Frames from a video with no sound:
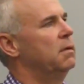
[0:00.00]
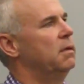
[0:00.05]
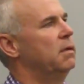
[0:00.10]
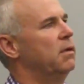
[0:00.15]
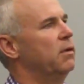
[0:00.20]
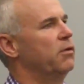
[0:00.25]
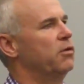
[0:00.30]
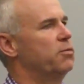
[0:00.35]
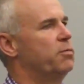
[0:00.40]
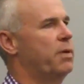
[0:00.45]
you
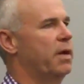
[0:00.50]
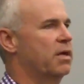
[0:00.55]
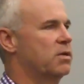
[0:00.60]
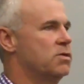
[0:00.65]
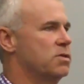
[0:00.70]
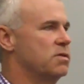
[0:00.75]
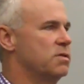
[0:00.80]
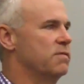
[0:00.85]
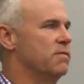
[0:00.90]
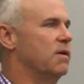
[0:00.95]
know, there's
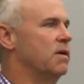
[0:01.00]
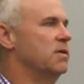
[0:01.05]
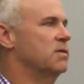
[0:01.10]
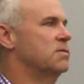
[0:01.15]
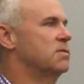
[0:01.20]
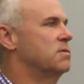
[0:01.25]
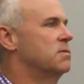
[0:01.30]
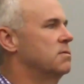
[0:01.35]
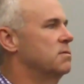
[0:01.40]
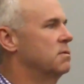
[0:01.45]
pictures of
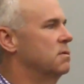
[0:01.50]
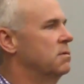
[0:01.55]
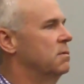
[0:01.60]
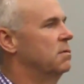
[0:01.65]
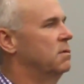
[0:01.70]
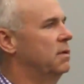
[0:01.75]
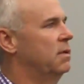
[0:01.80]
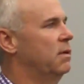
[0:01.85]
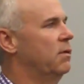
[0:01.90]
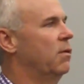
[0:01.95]
us,
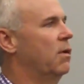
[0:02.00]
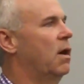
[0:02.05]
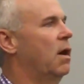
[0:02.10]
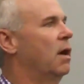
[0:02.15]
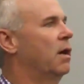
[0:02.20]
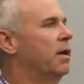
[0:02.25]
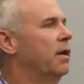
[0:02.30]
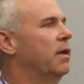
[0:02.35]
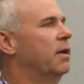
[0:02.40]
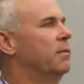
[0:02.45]
you know,
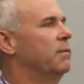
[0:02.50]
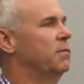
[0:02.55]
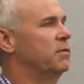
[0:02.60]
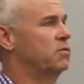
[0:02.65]
hugging him.